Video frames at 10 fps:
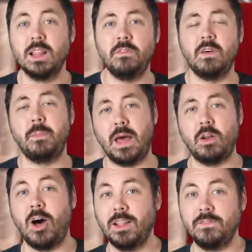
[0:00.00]
I love about
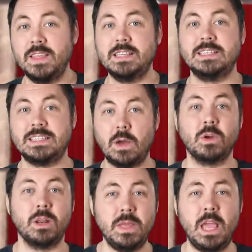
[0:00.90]
all of this is that
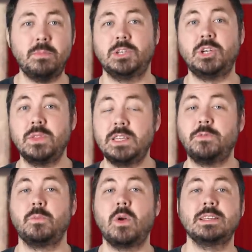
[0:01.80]
we're gonna be able to show the
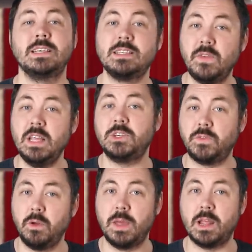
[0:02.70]
different process of each
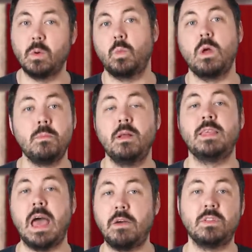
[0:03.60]
filmmaker 1
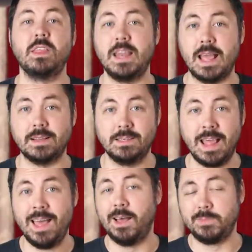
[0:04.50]
month after the next.
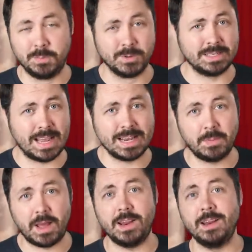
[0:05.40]
I'm super excited
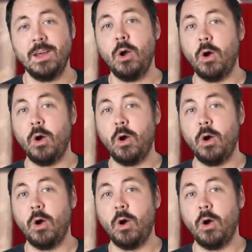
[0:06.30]
about it.